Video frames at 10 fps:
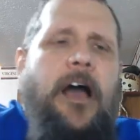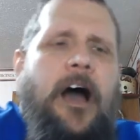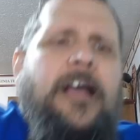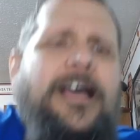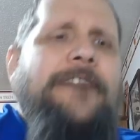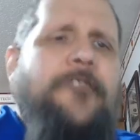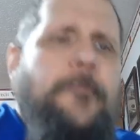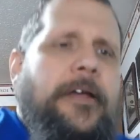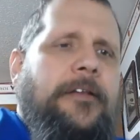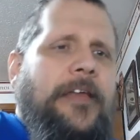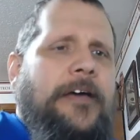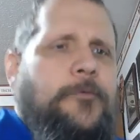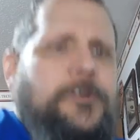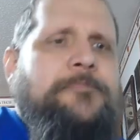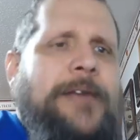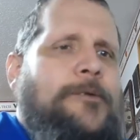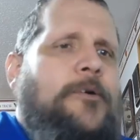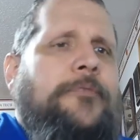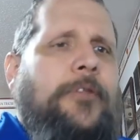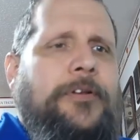a government that was
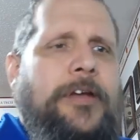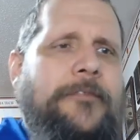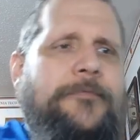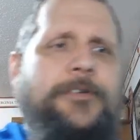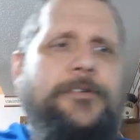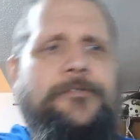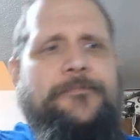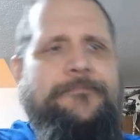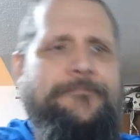powerful enough to